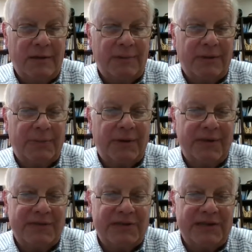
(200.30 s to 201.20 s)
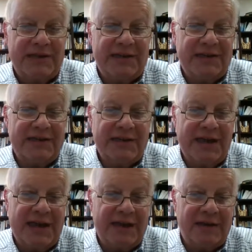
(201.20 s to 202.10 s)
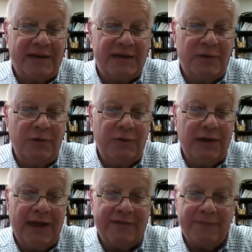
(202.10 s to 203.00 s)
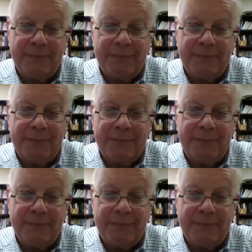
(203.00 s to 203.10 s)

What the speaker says: But the prophecy is that new life